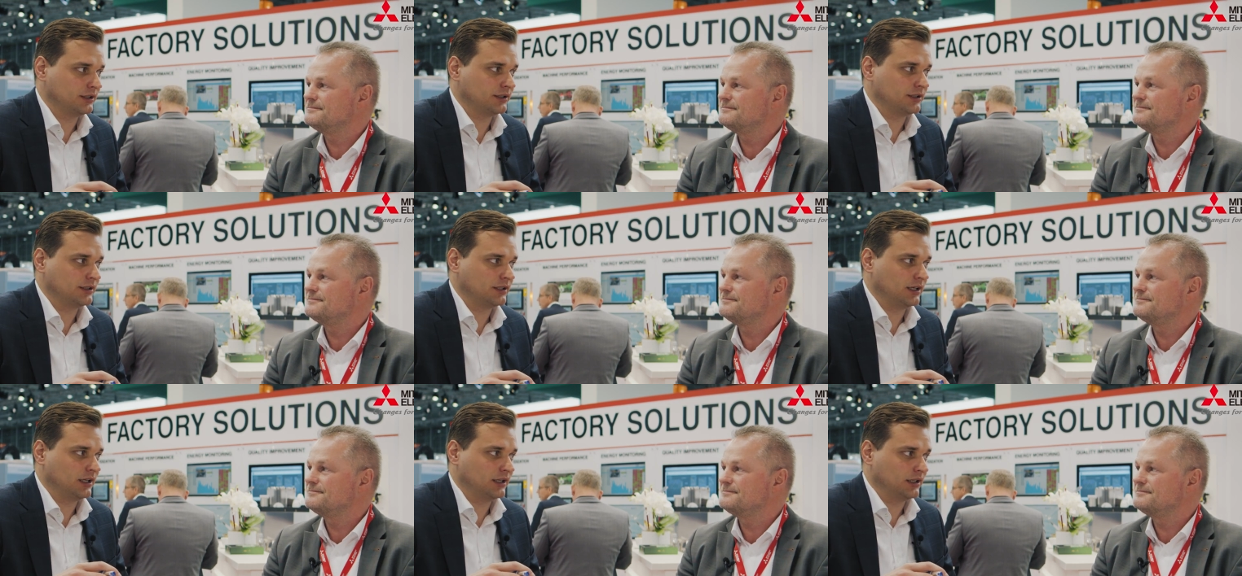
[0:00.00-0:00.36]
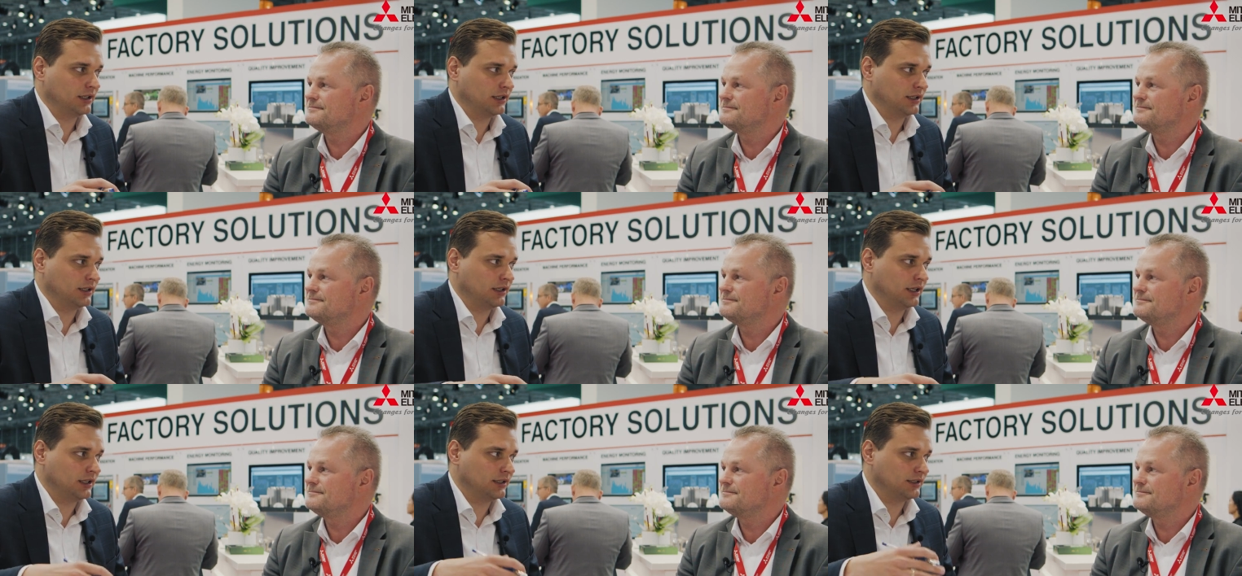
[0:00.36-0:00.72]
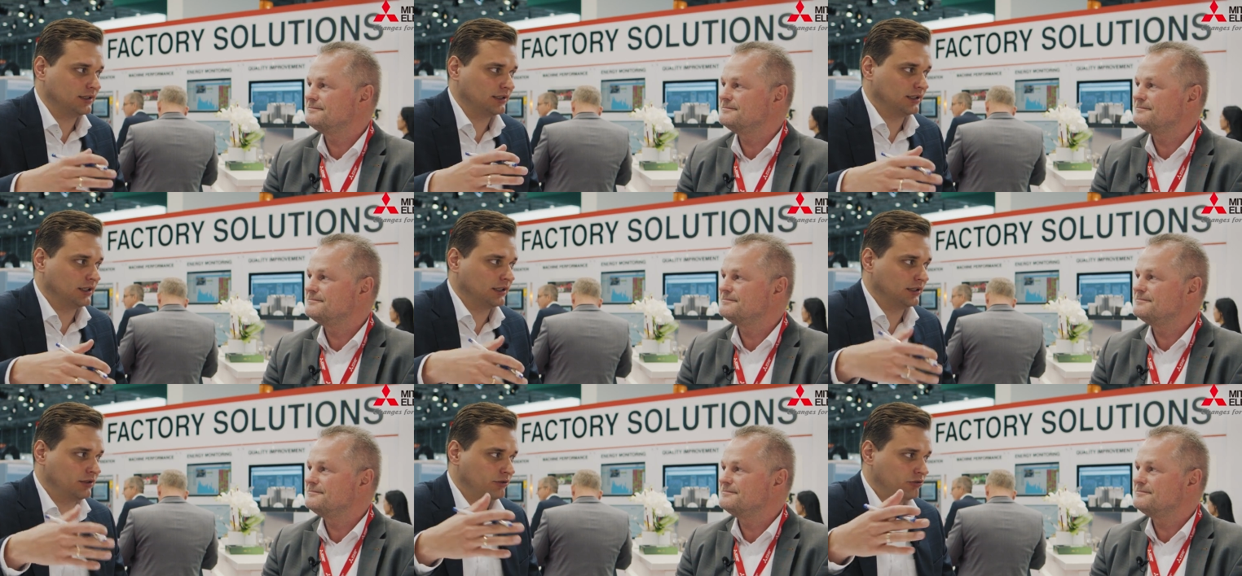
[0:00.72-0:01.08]
Speaker 1: side, and
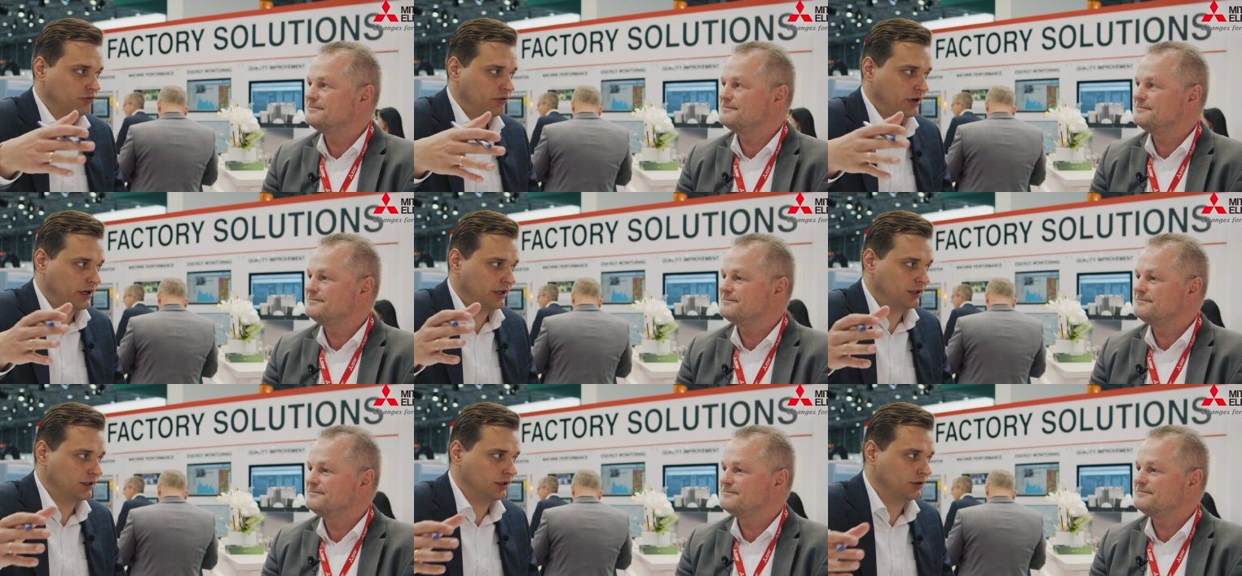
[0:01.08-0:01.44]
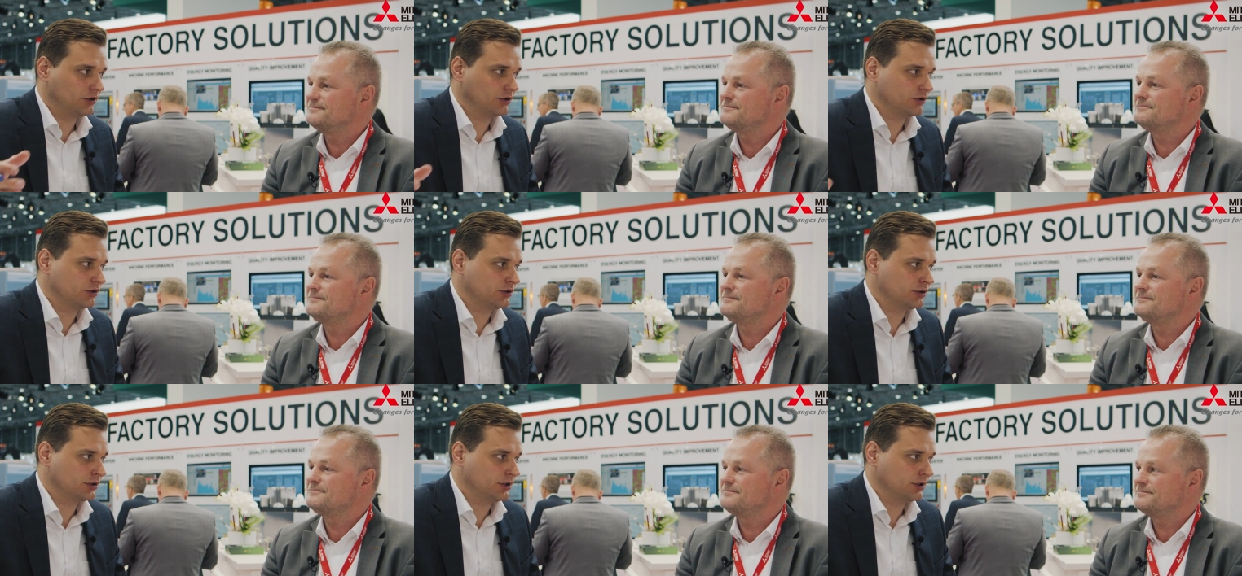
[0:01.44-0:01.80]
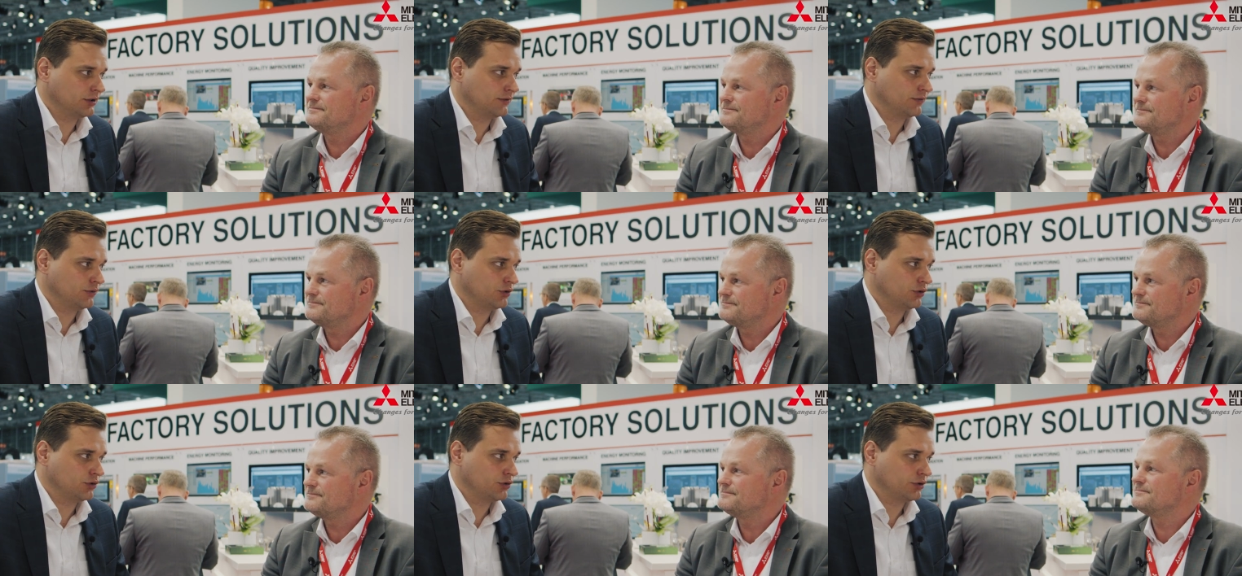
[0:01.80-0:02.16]
that's the trend that you see
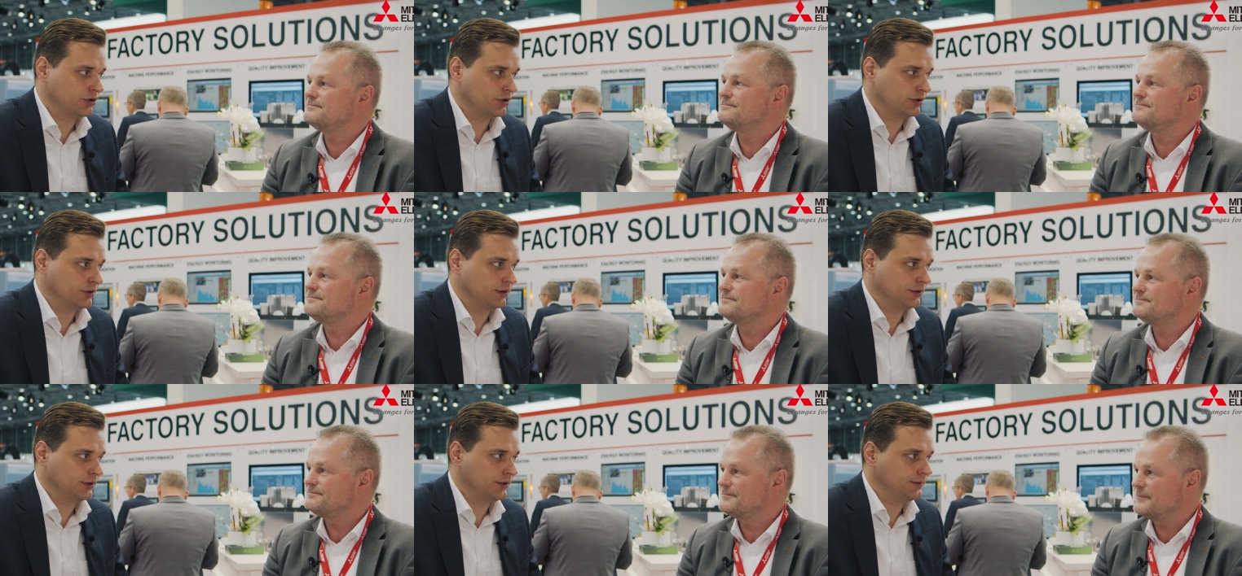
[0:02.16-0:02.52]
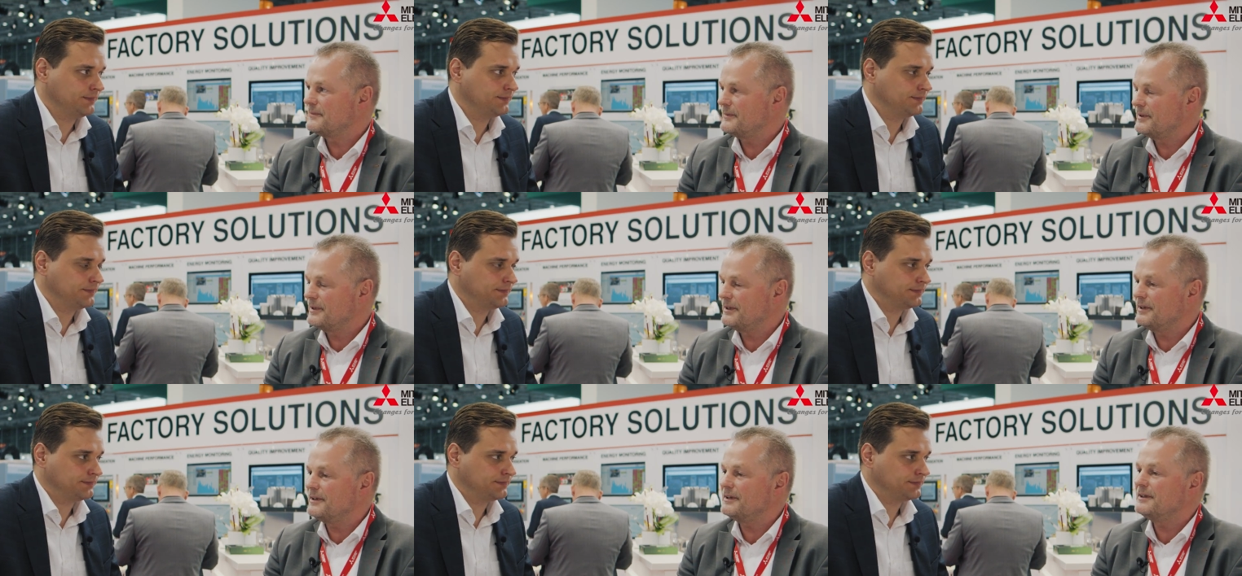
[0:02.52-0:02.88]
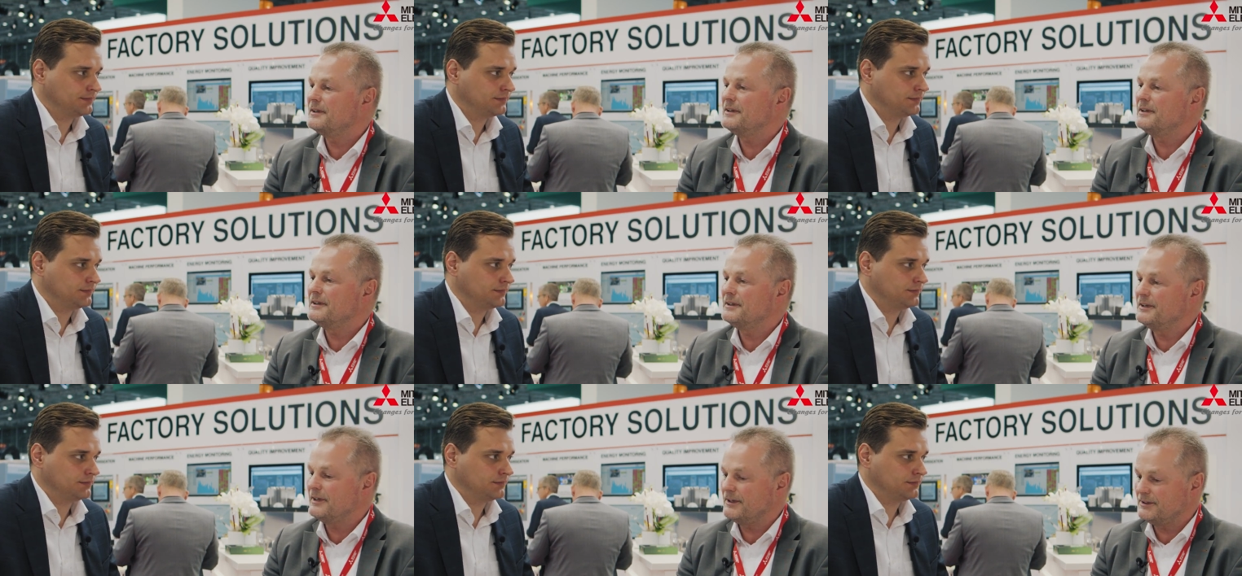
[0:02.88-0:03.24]
in future. Yeah?
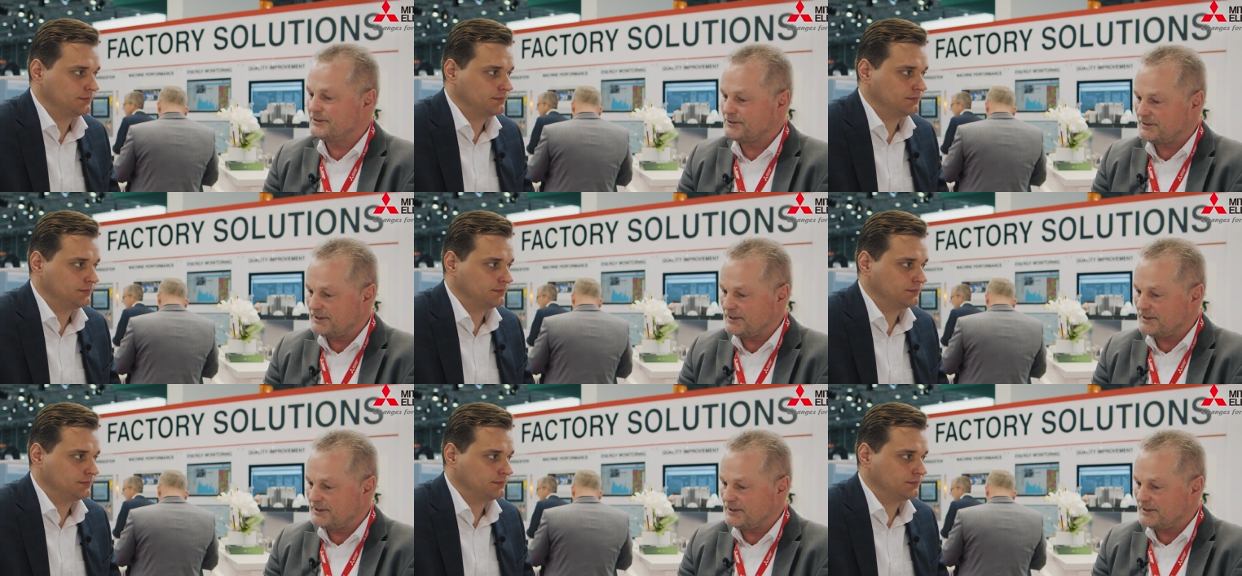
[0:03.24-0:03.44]
Yes,